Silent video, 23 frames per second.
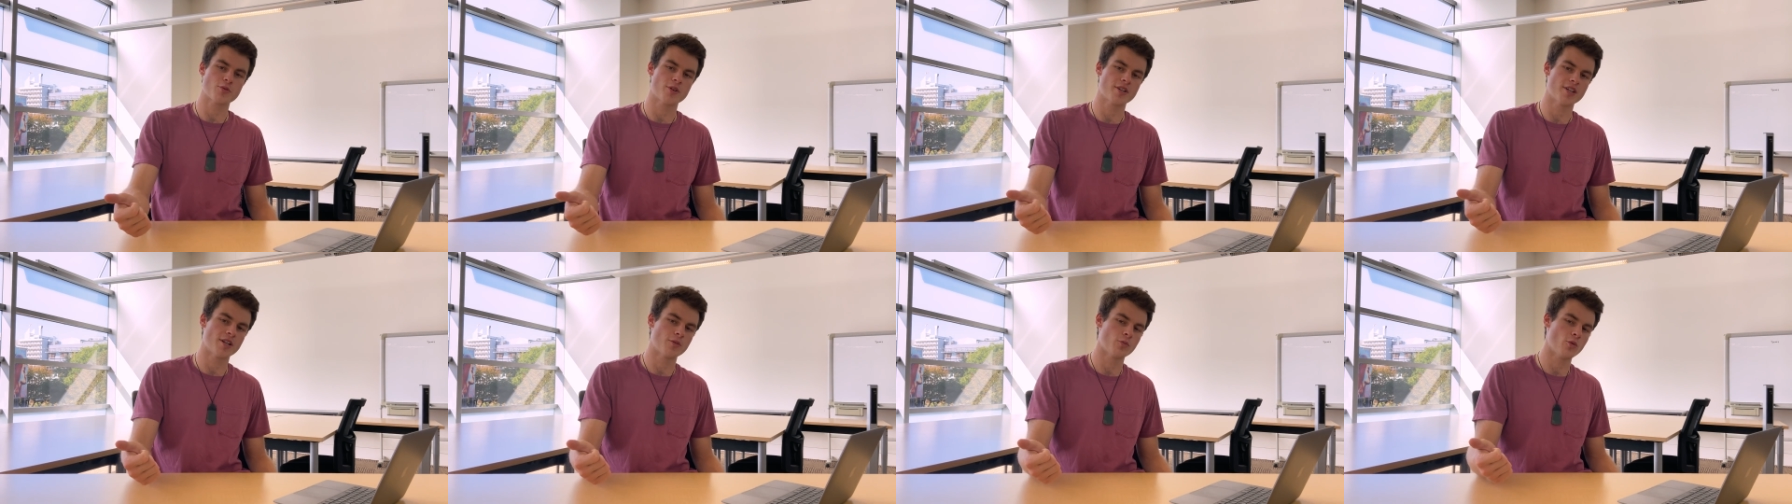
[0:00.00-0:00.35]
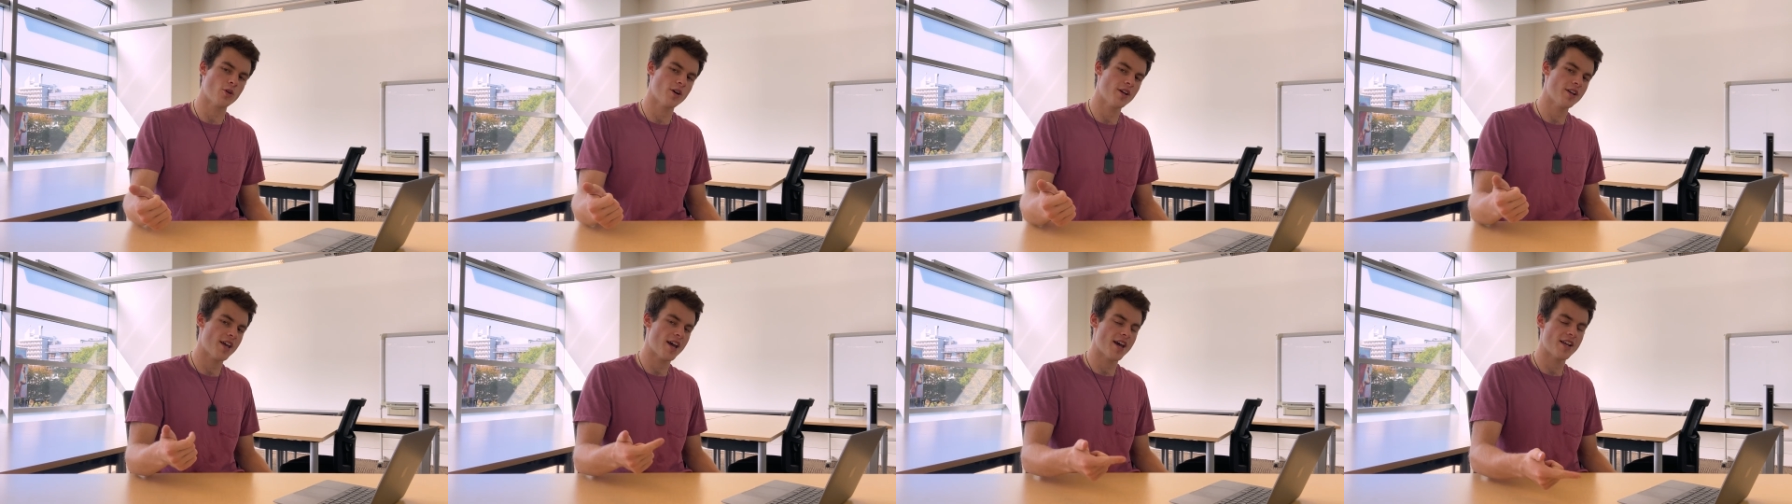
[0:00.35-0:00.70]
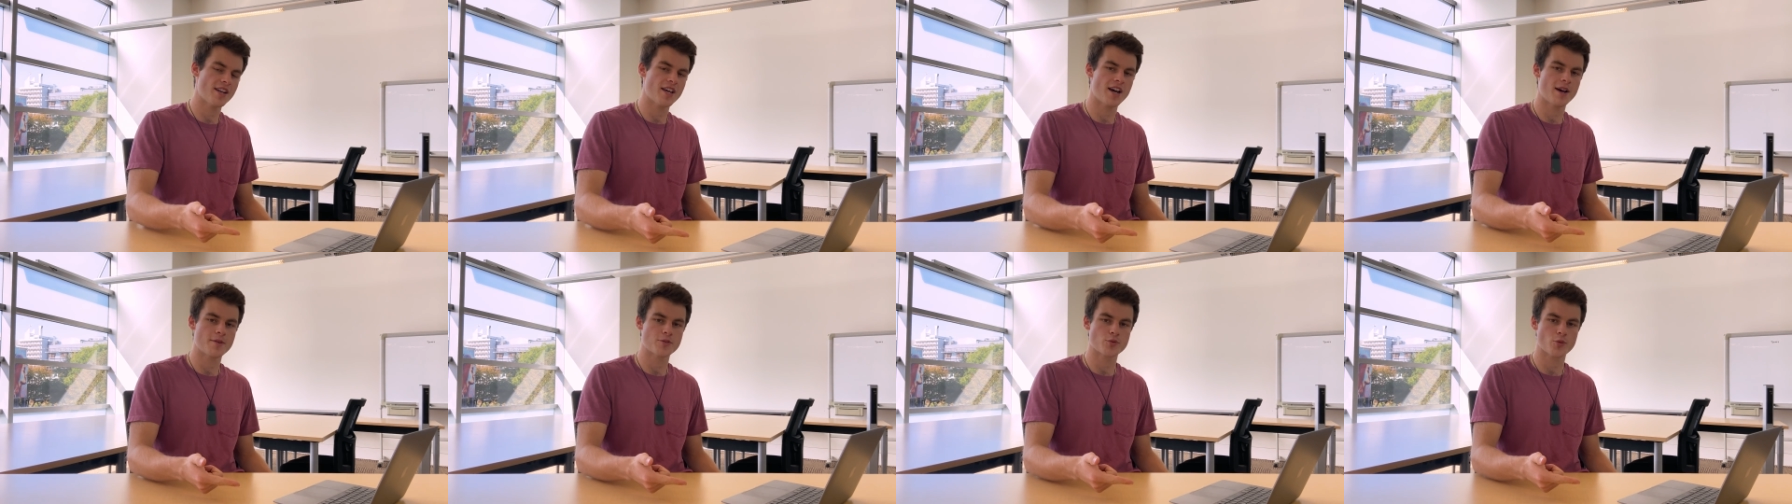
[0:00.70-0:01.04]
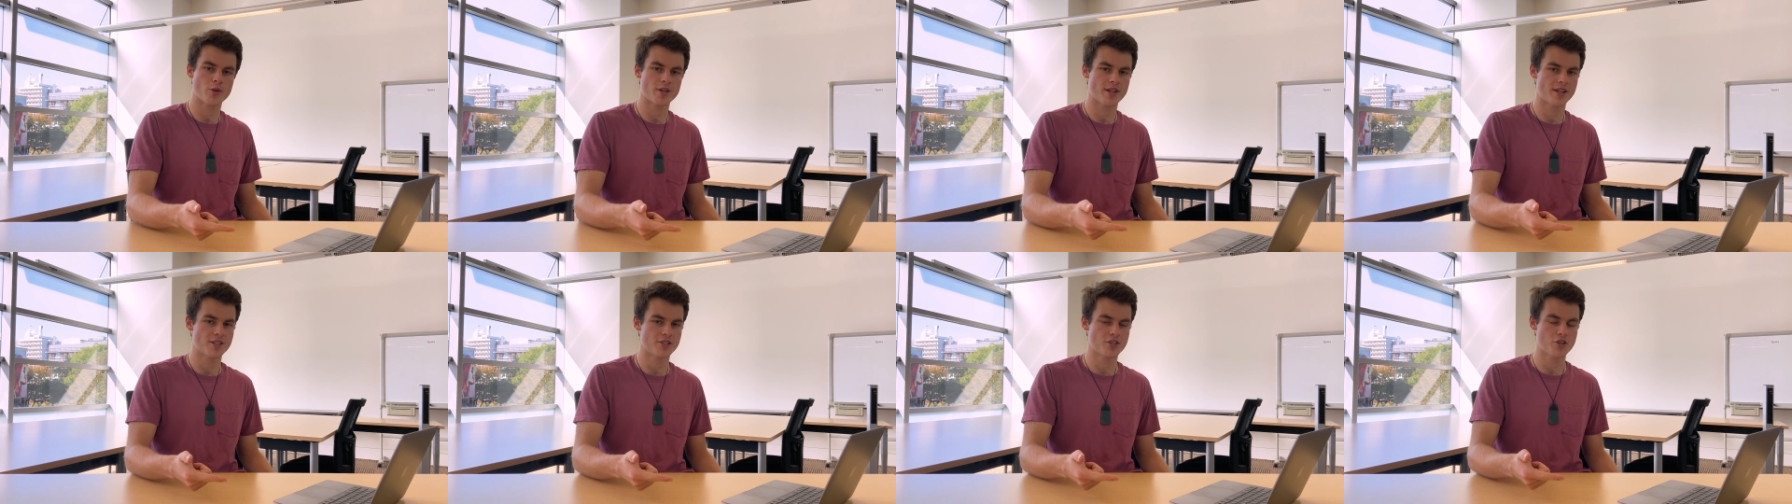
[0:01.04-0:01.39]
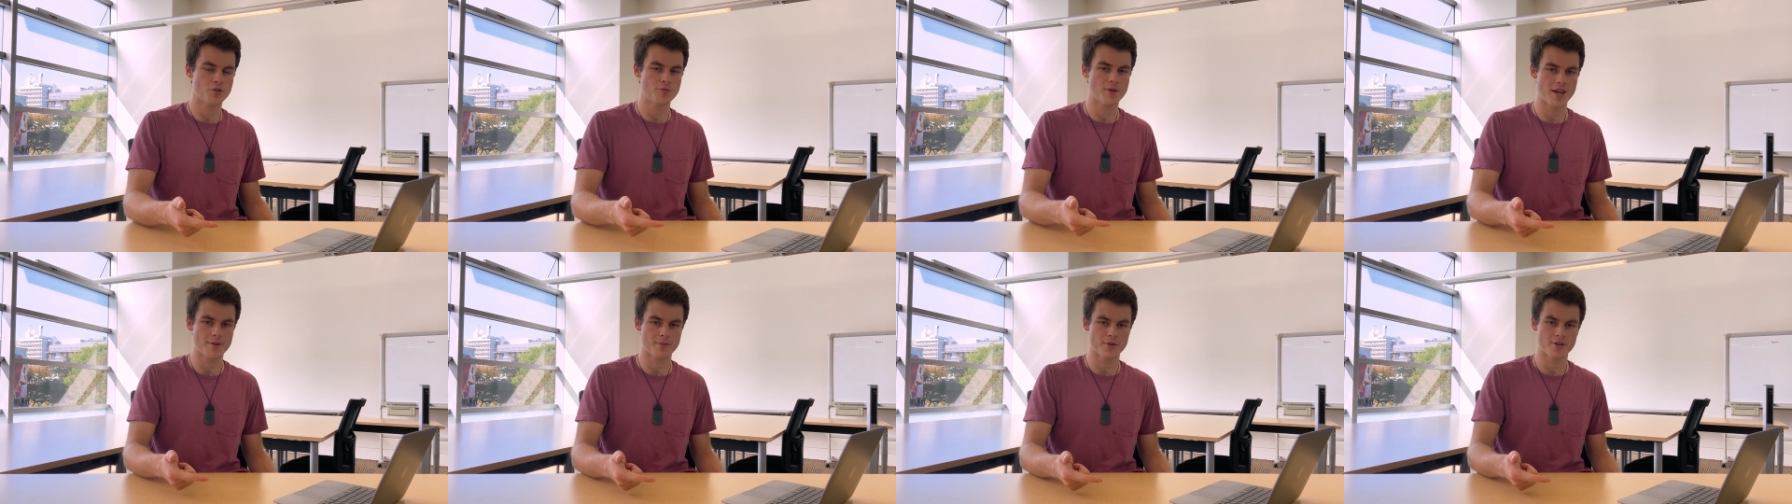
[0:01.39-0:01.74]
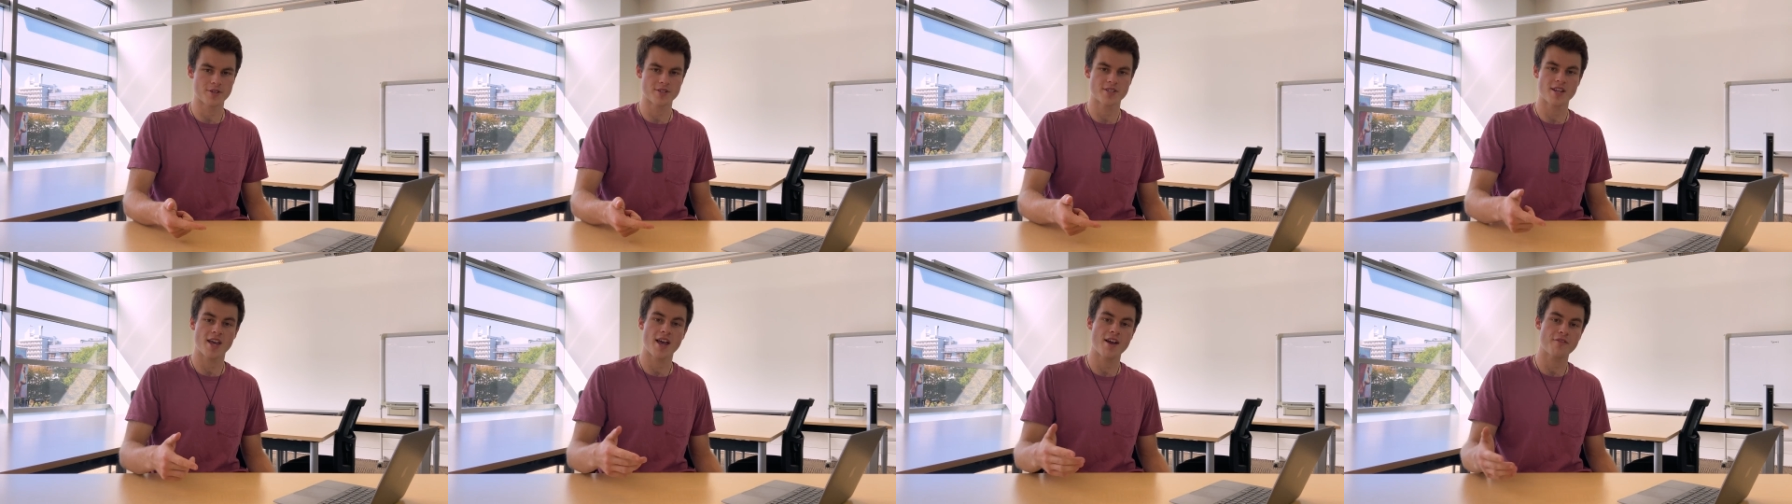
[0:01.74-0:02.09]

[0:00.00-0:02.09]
191 and Hubs 192 papers